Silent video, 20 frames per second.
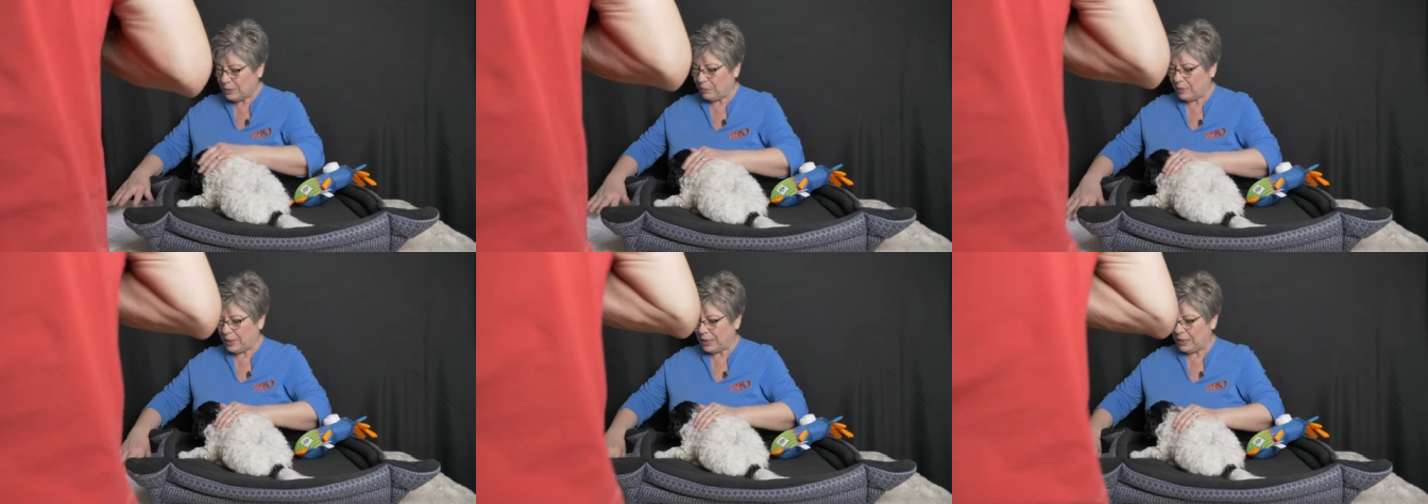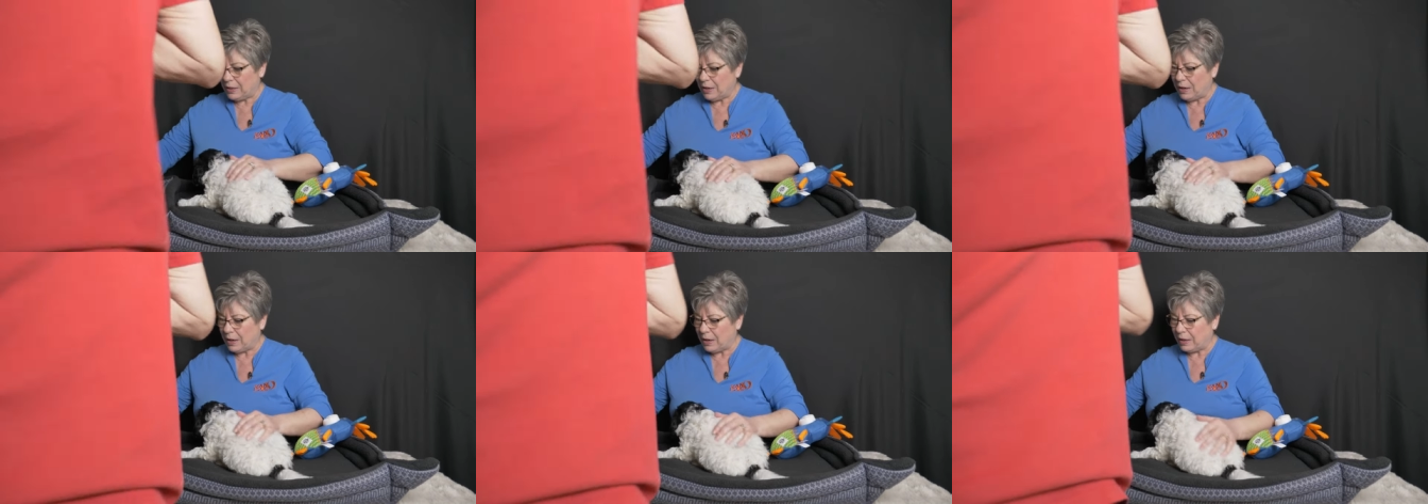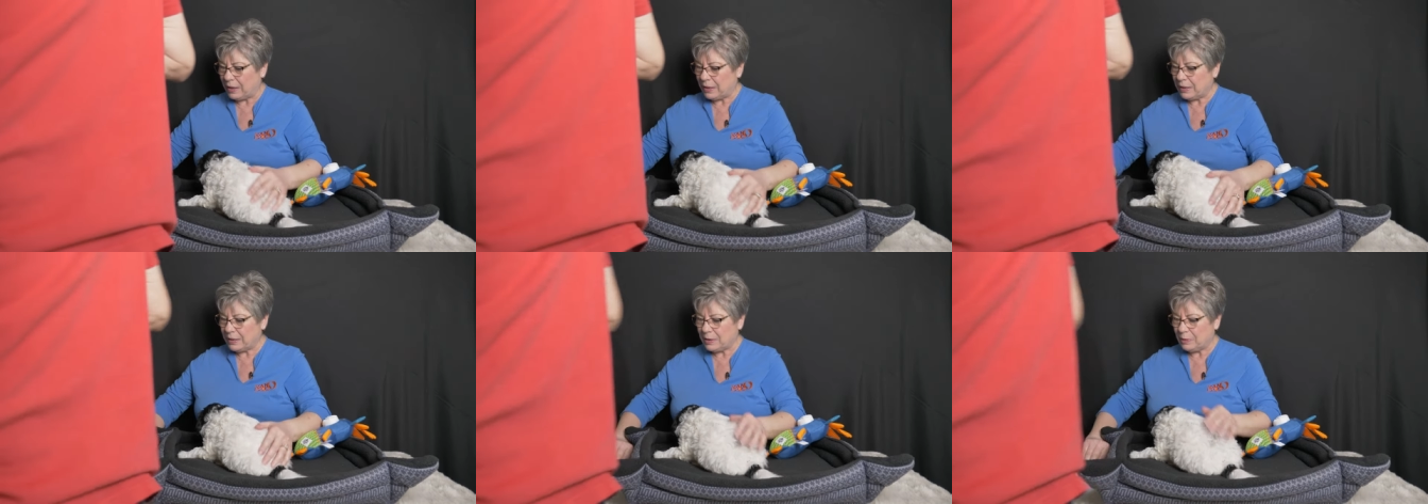
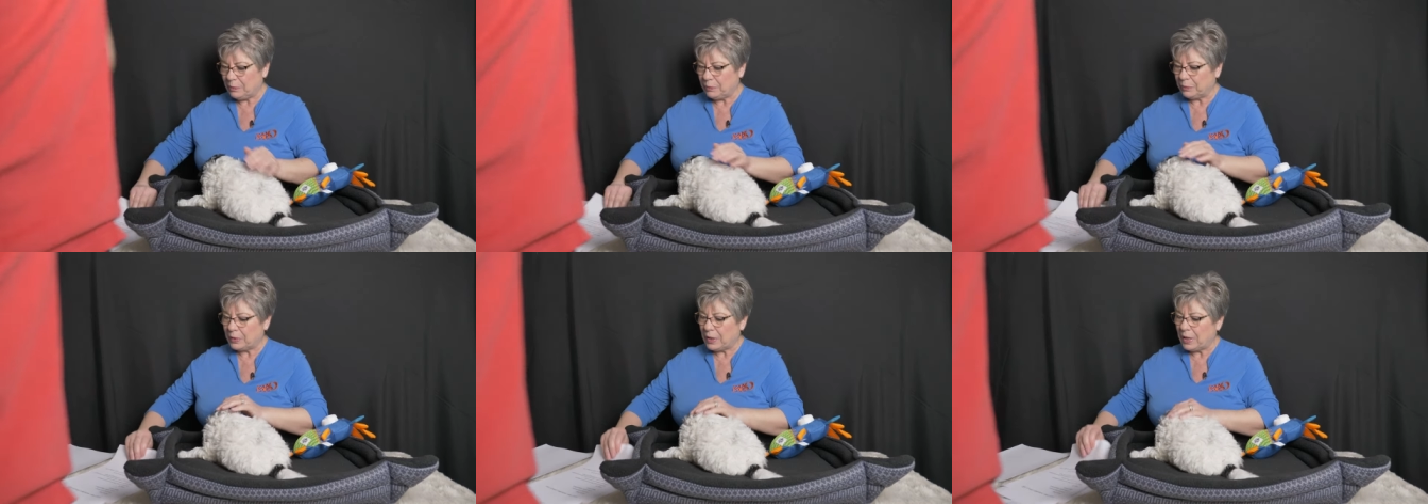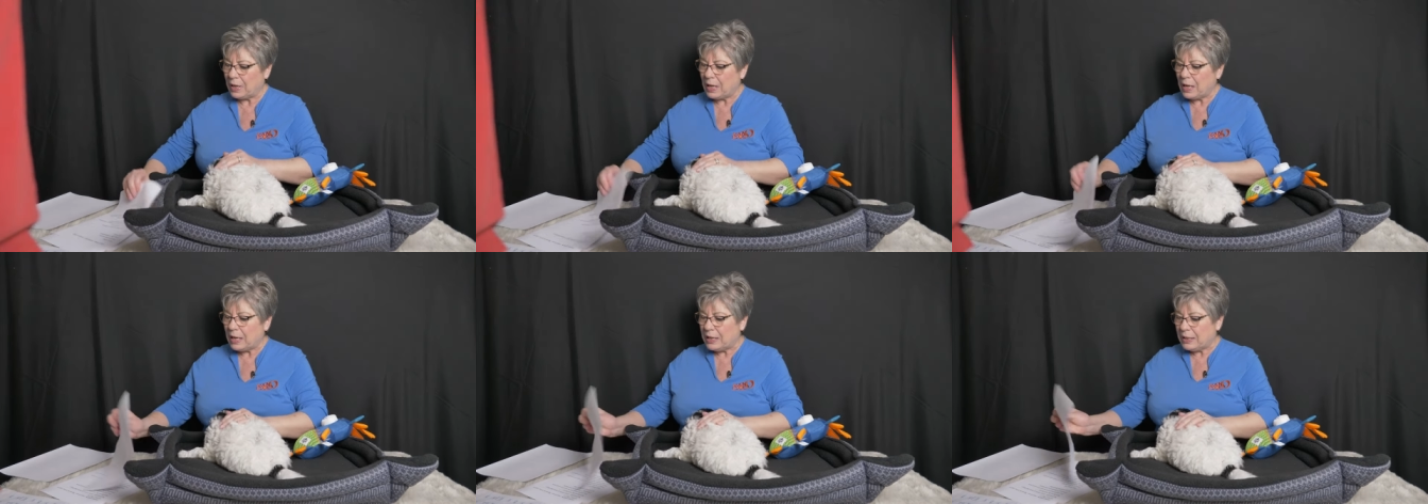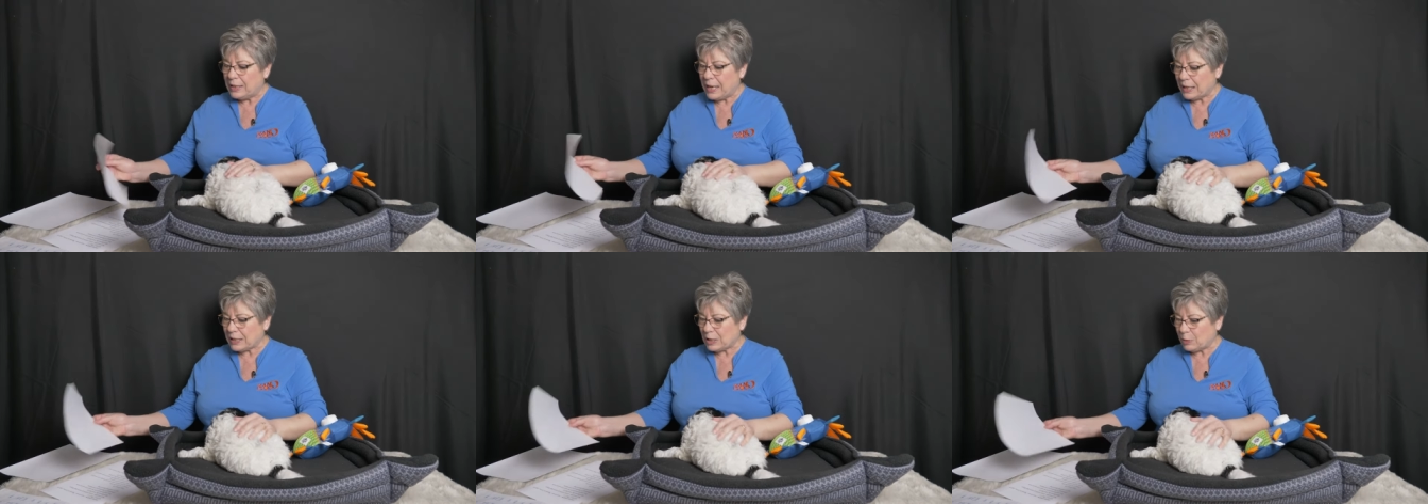sweetheart.
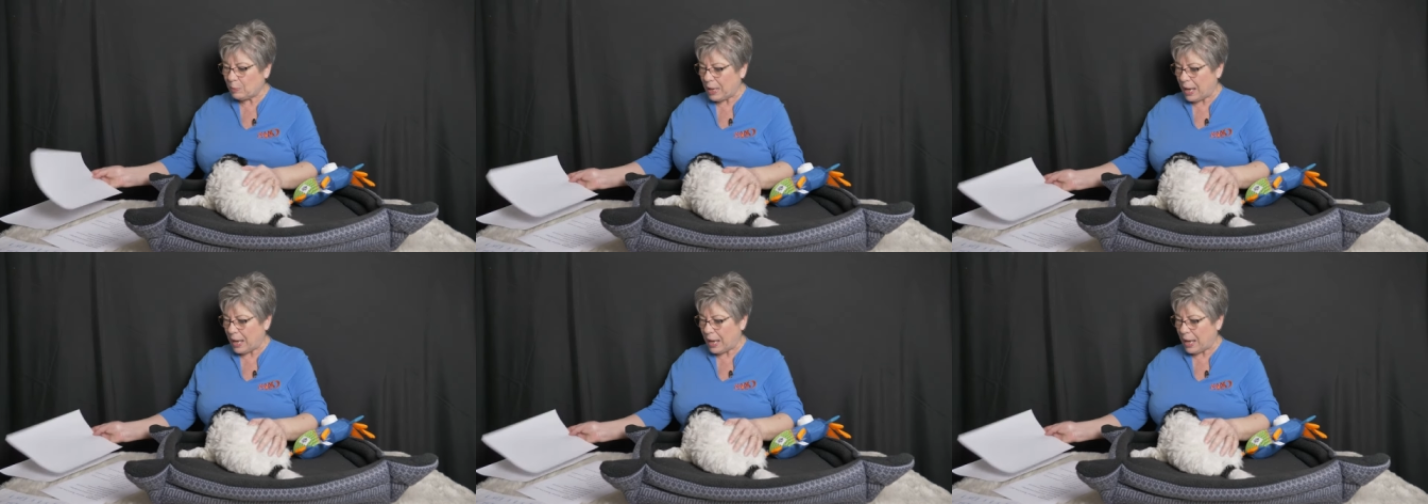Next,